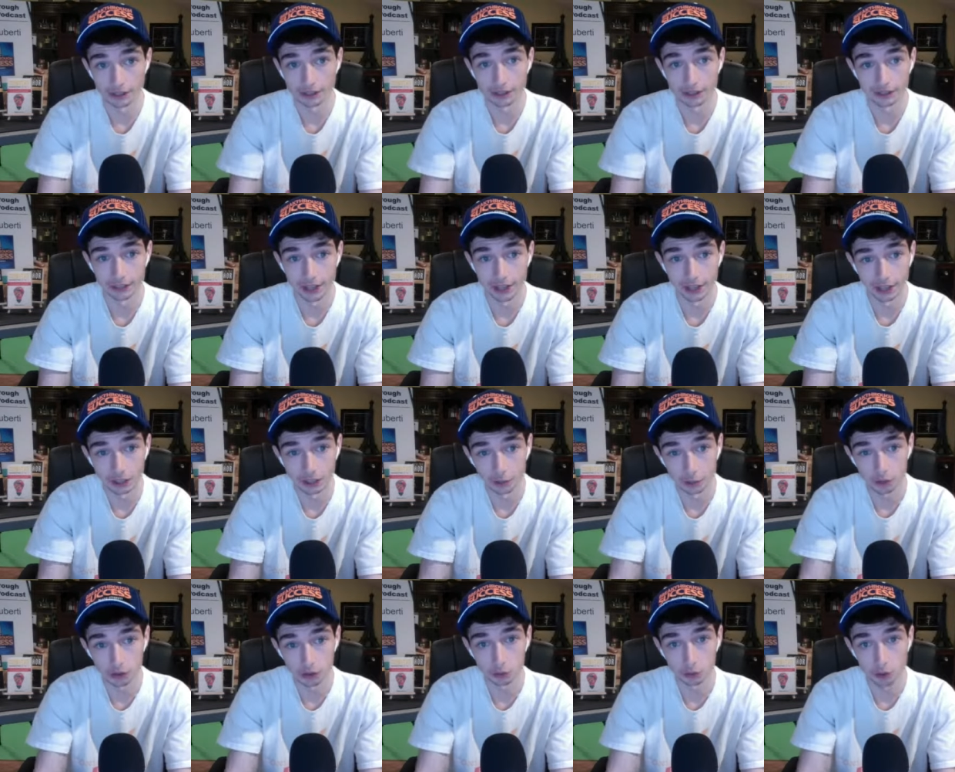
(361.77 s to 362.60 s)
And that could
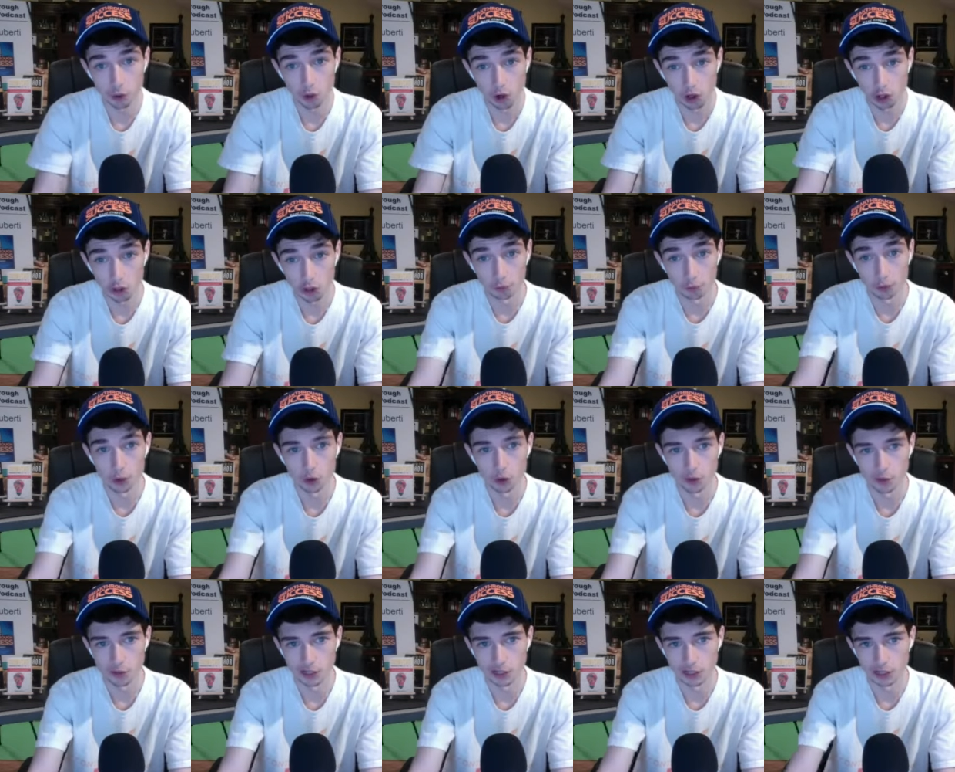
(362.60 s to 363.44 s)
be the wrong
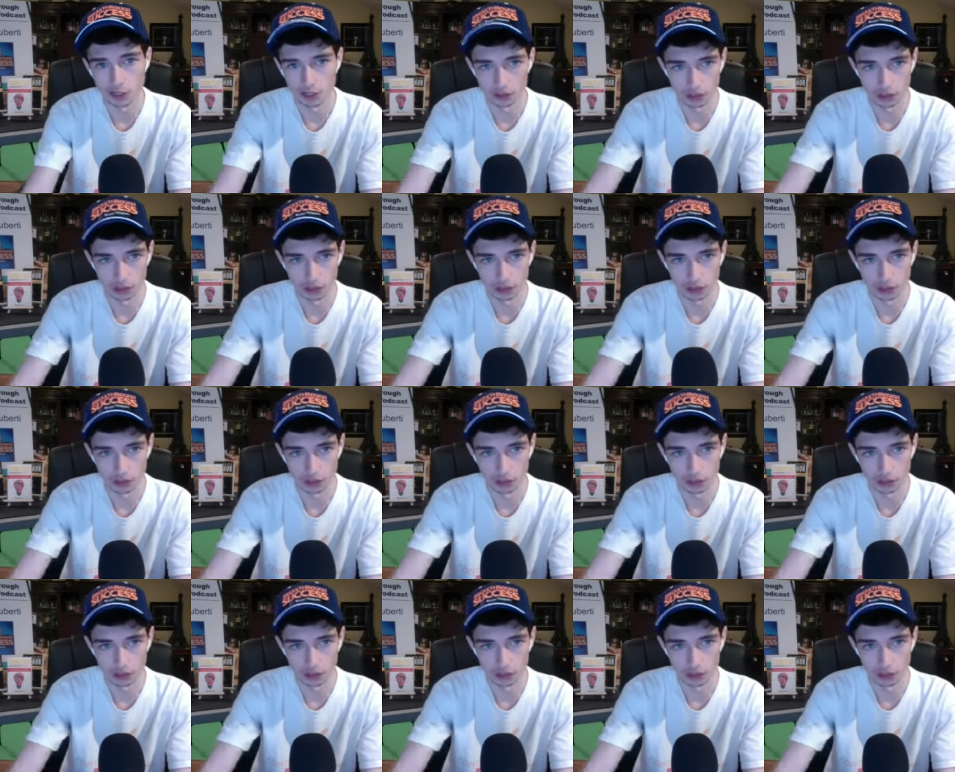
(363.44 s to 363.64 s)
approach because